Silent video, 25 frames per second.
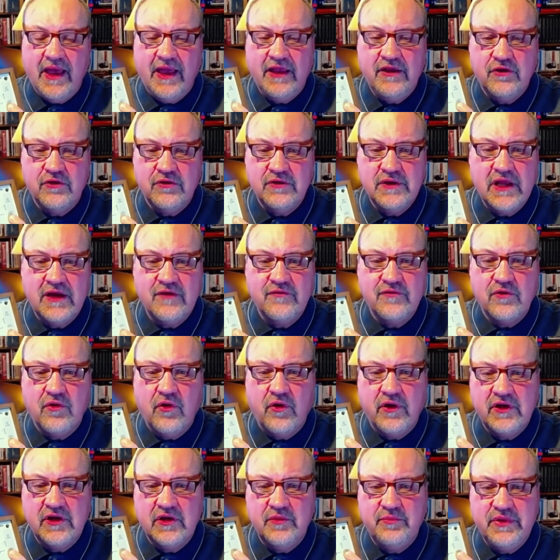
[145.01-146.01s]
and you're never
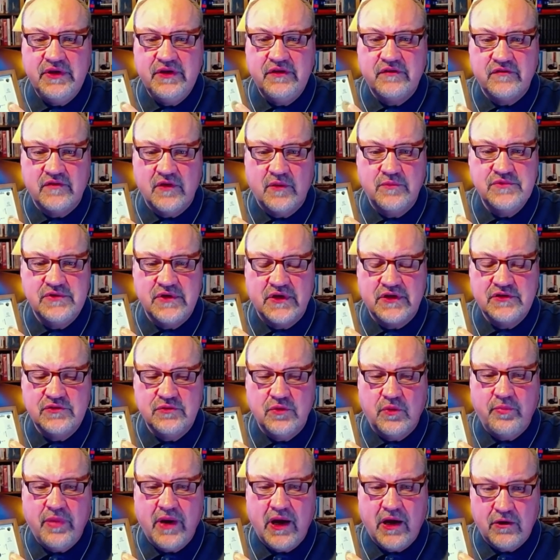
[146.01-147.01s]
going to be subject
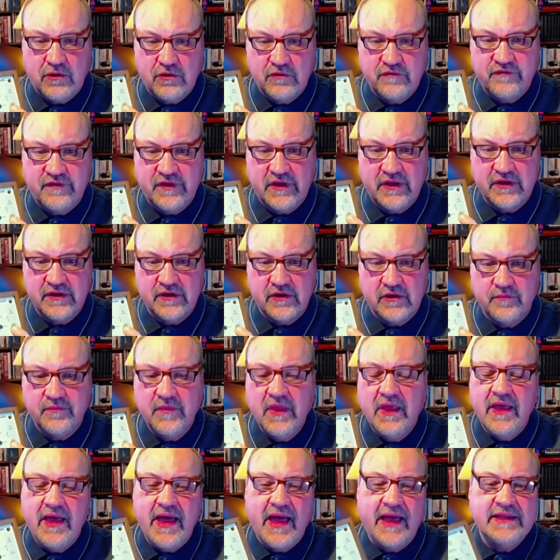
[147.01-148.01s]
to a power failure.
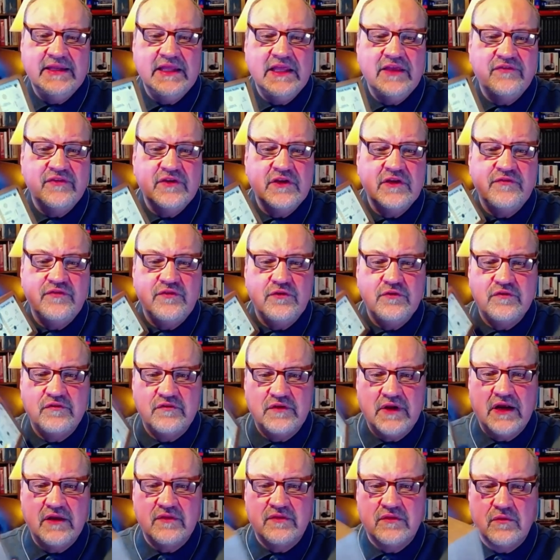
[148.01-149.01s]
And even if you
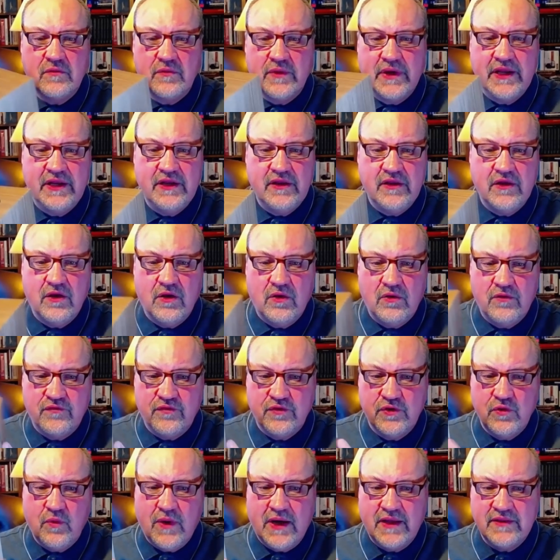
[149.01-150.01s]
start the radio, if
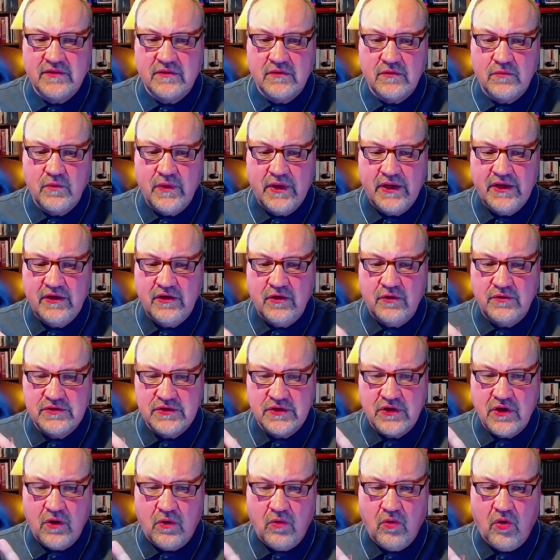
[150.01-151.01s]
you want the radio
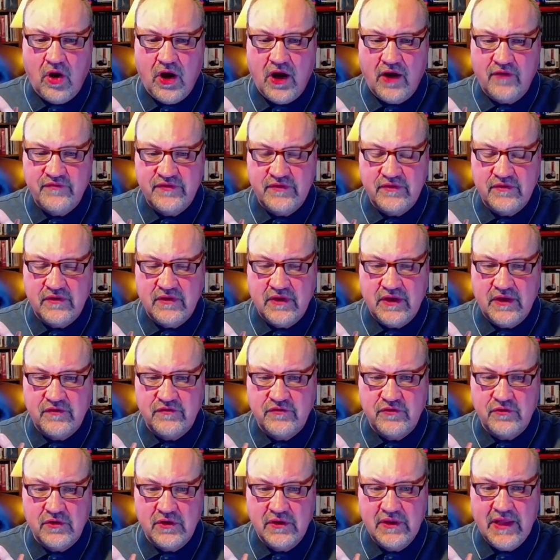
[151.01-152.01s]
to go off
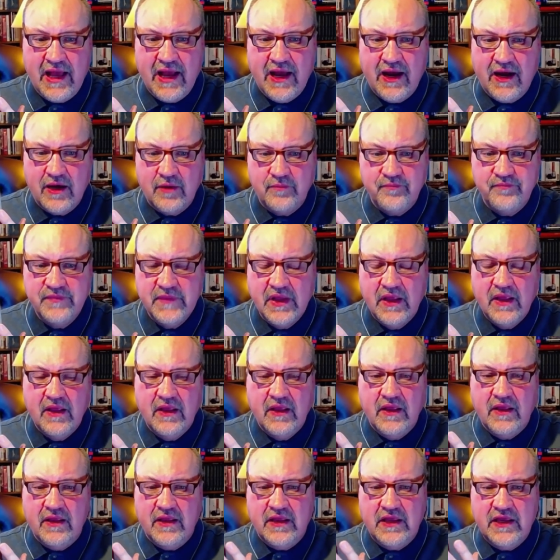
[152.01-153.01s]
as your alarm,
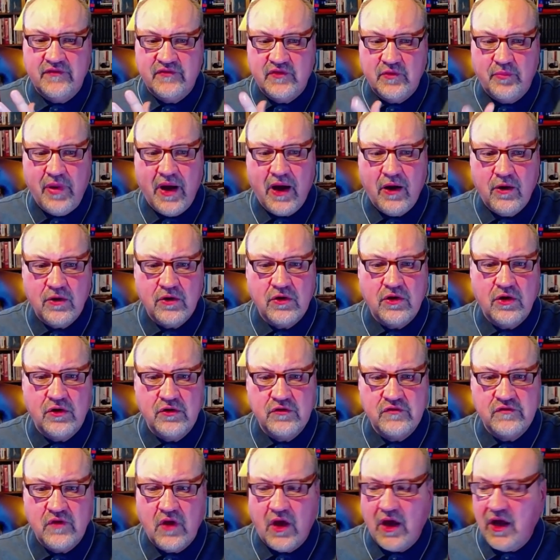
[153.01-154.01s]
if the power
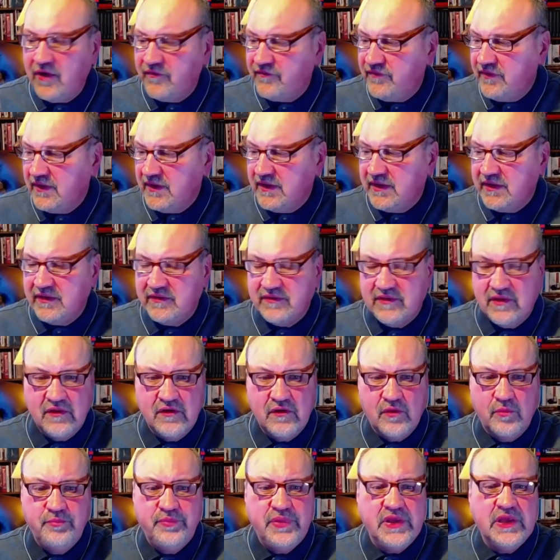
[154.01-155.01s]
goes off, the
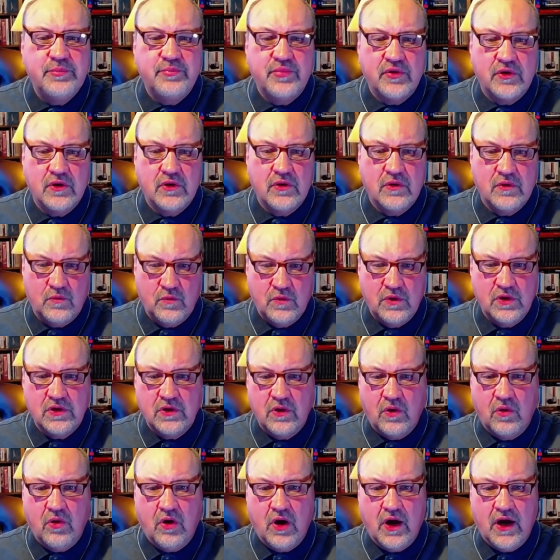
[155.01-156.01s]
little beeper will
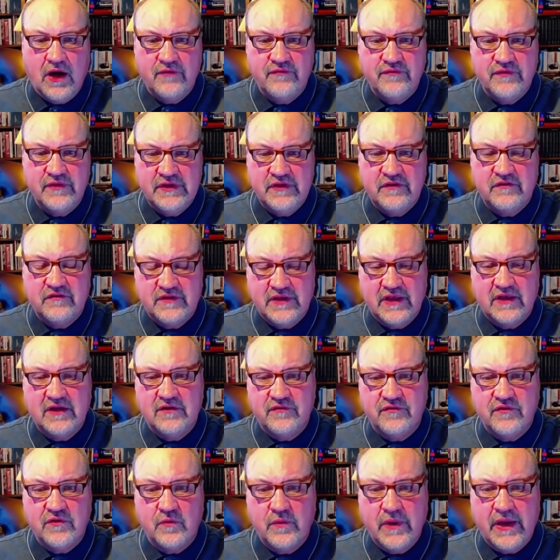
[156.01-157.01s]
go off instead
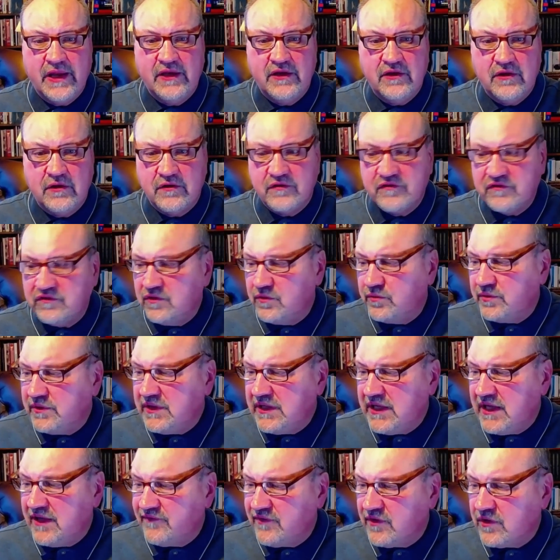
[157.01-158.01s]
of the radio. So you
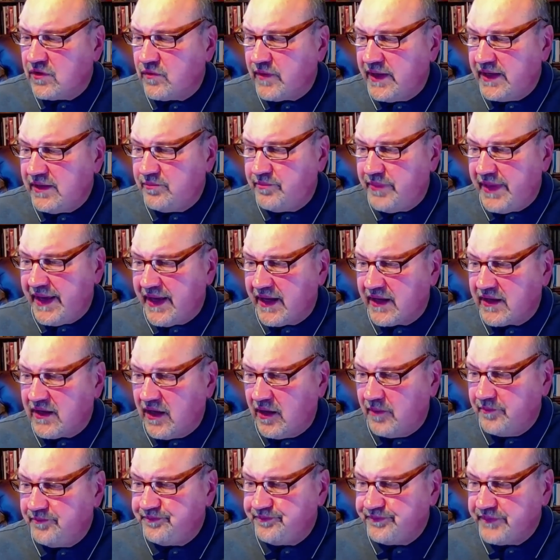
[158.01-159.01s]
really have a great
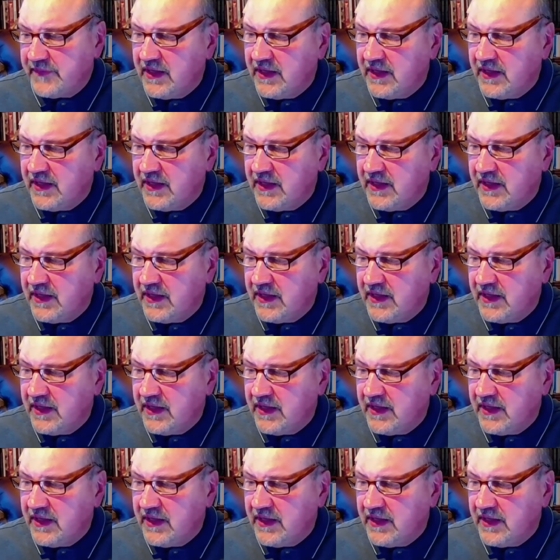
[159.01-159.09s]
backup.